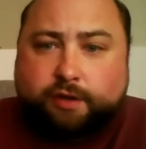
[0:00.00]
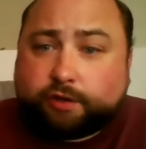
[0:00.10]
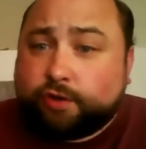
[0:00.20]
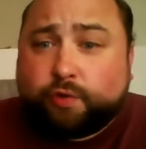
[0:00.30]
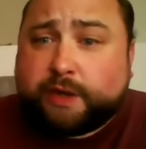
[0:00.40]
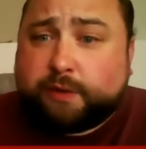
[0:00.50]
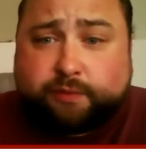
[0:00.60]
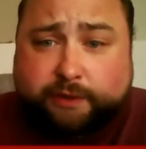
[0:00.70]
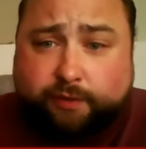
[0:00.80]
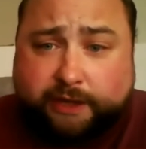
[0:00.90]
not knowing
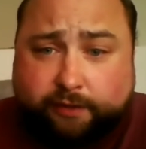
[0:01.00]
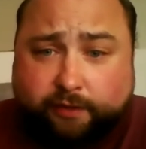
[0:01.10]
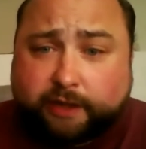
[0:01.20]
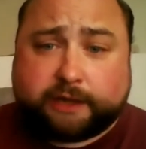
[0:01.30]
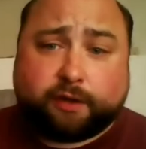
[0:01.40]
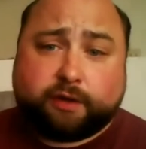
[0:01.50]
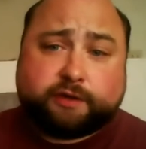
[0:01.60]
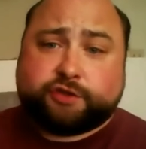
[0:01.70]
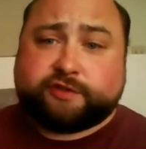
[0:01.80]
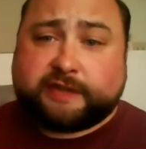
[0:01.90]
what we're doing,
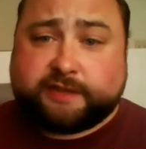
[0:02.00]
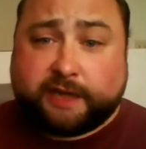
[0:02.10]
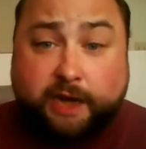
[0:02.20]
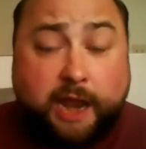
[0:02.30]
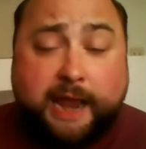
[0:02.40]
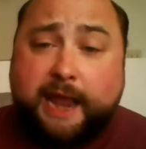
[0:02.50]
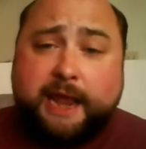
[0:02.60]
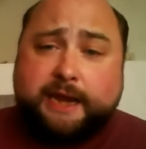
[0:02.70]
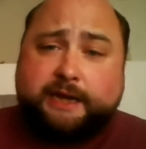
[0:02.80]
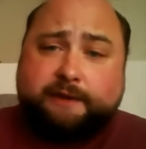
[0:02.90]
just asking,
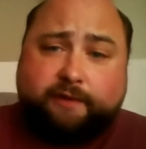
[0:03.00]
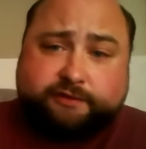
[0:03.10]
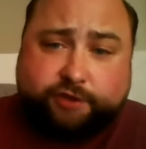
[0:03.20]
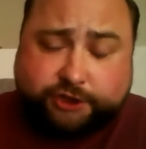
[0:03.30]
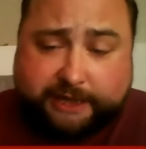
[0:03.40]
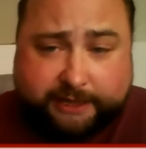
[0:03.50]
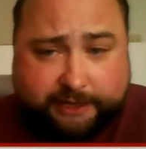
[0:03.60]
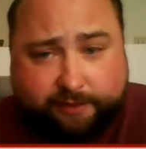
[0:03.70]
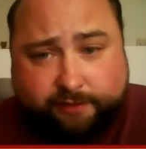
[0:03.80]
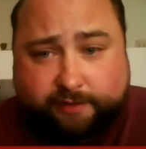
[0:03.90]
hey, give us a
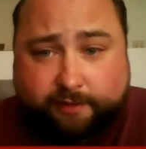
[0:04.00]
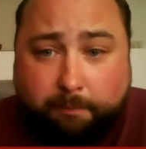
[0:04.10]
check and